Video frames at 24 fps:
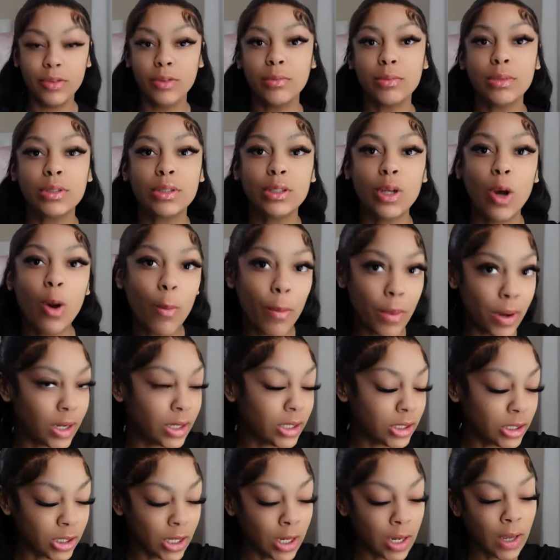them so
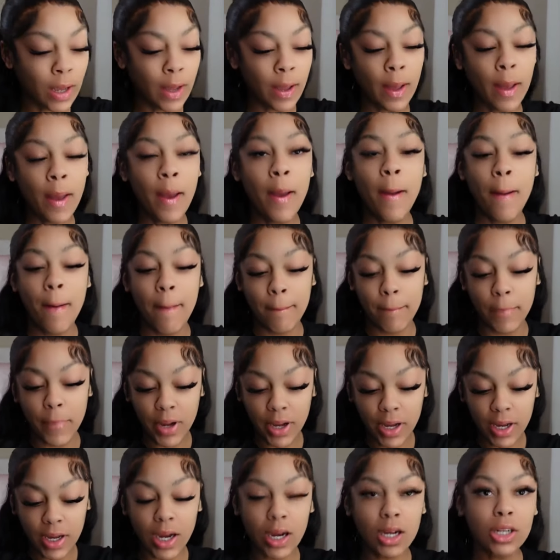much
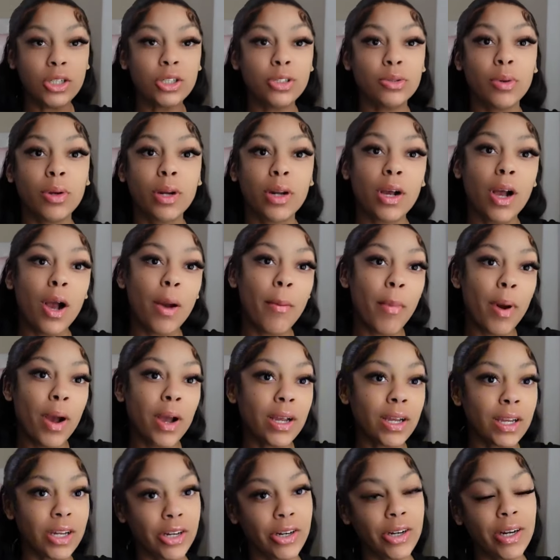but i just want to come on
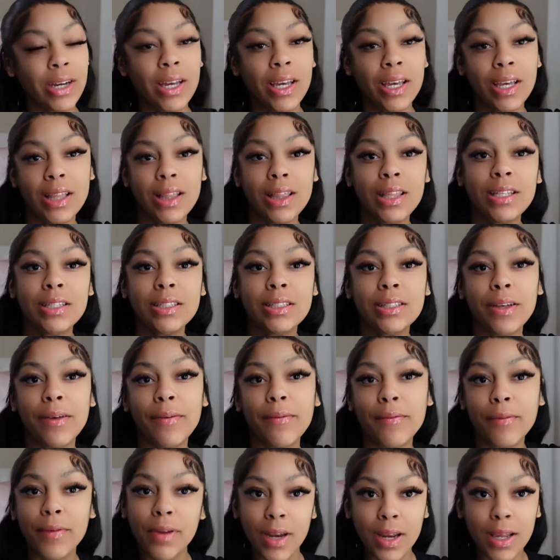here and end this
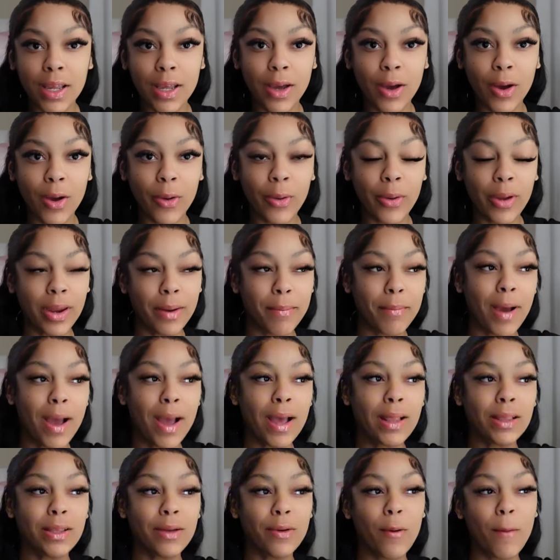video in
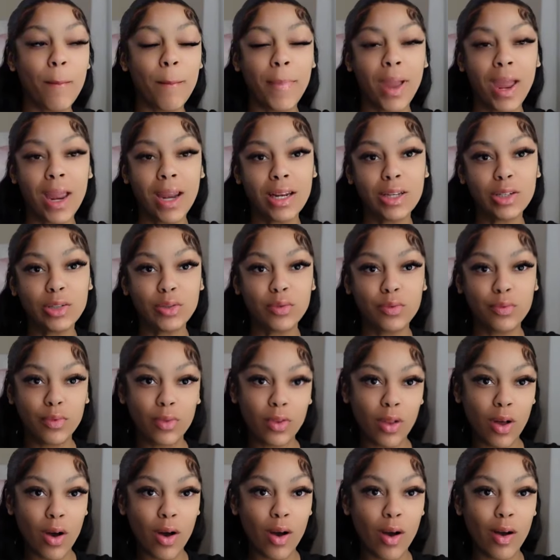my little maintenance
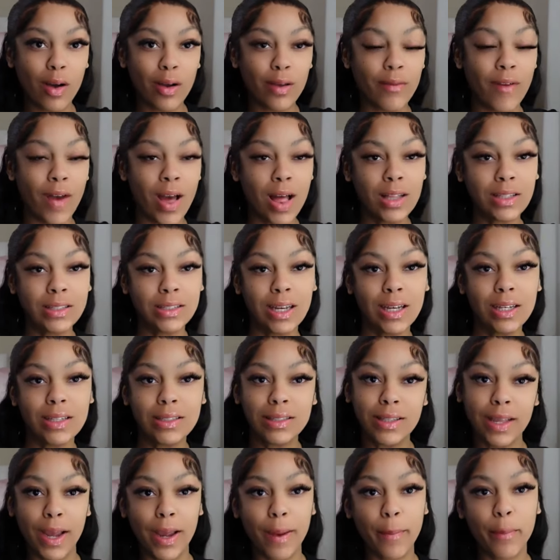vlog
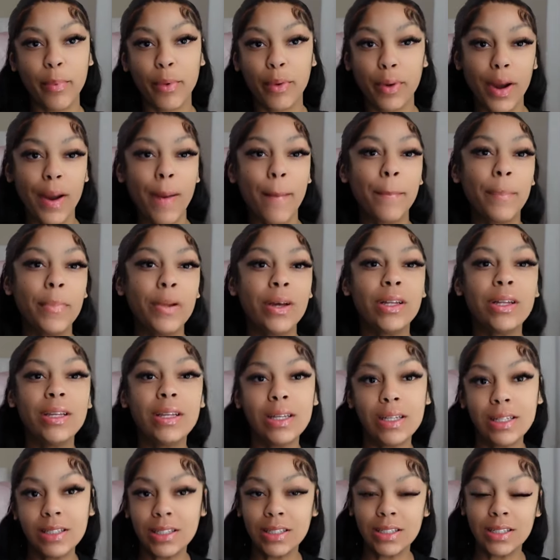valentine's day prep
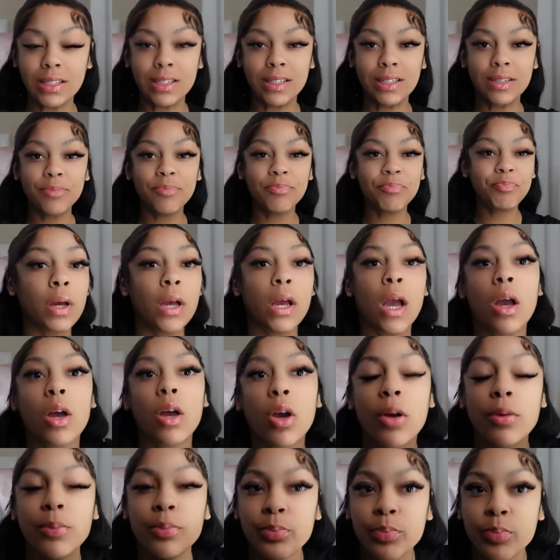edition so
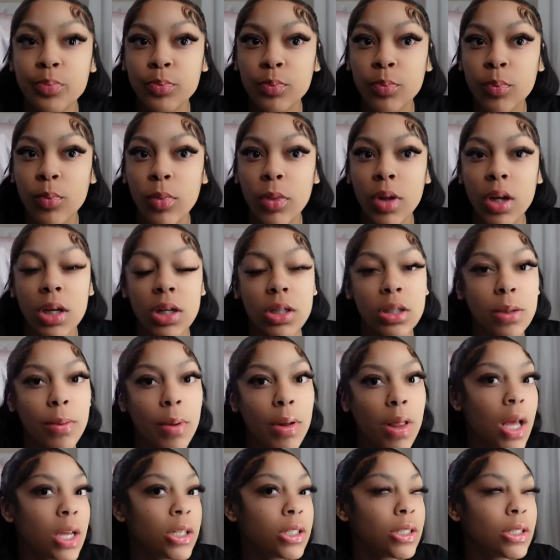yeah here's
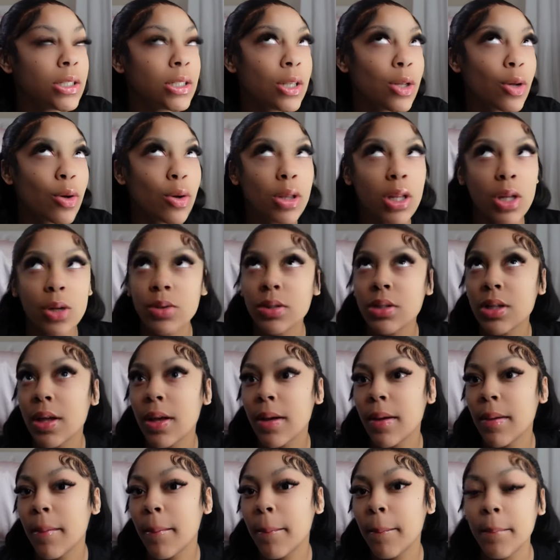my lashes a little close
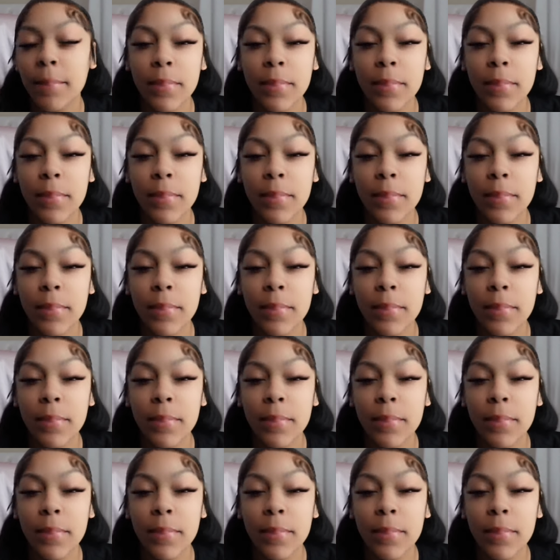up